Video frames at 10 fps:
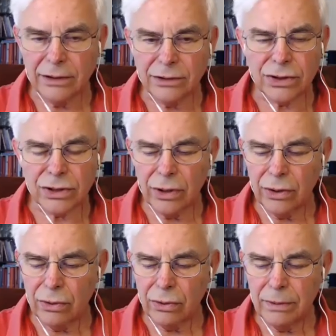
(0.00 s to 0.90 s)
and
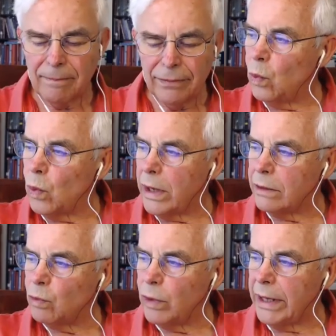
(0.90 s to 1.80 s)
so
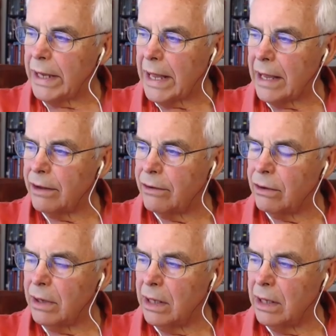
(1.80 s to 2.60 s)
when we have